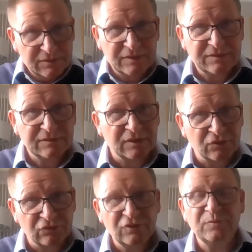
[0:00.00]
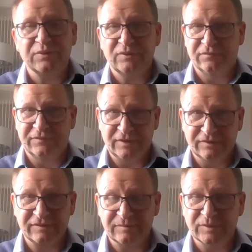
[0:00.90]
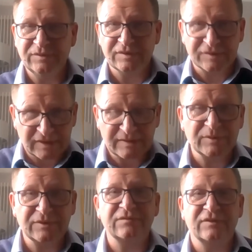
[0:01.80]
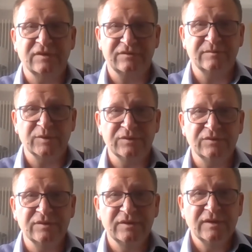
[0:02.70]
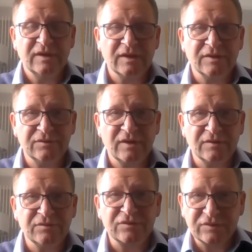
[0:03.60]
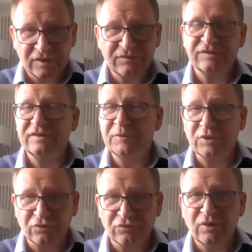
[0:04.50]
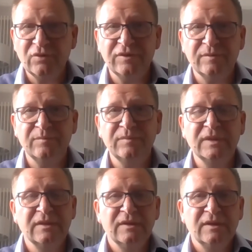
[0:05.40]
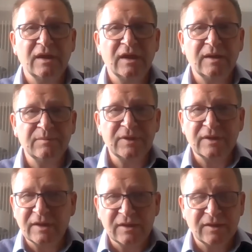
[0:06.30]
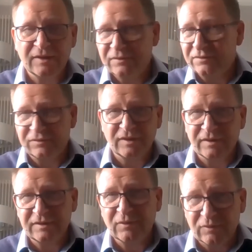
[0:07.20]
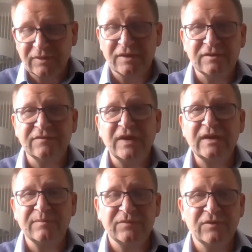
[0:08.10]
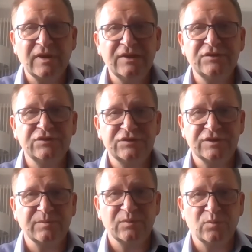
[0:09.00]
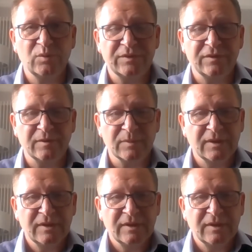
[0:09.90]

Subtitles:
this is a group of customers, a segment of customers, and service them and grow them, and develop the relationship with them.